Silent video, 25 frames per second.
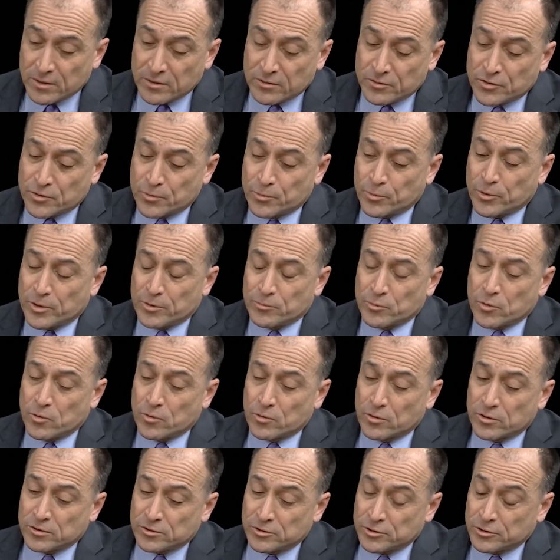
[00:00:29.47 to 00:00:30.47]
The Supreme
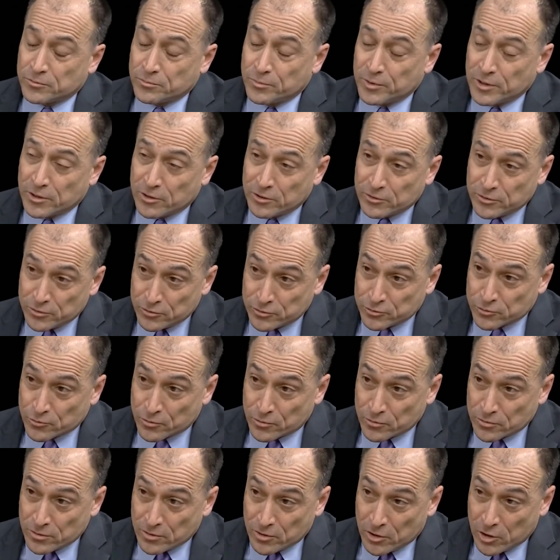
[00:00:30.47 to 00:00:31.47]
Court should be our
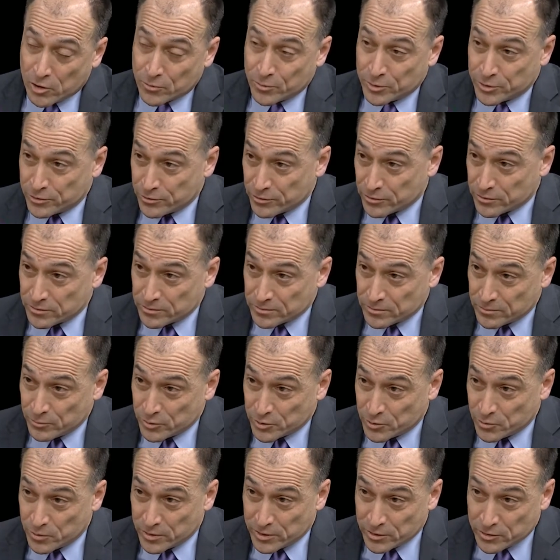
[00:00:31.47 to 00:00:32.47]
neutral arbiter
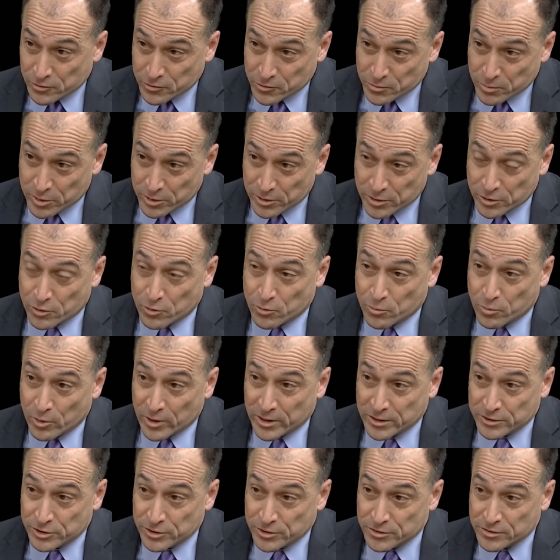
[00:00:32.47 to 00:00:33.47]
between those political
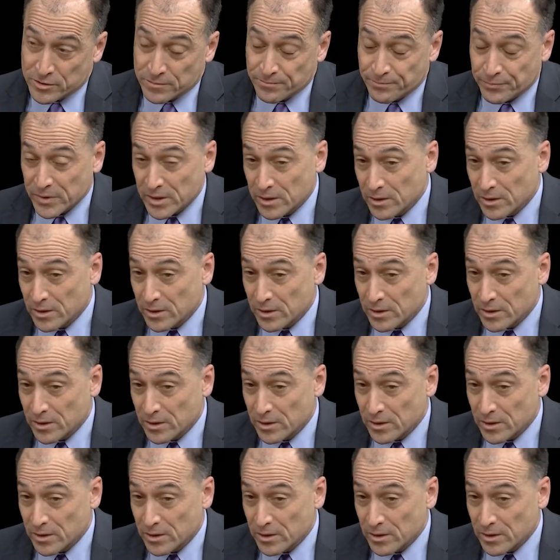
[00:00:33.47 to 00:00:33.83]
branches.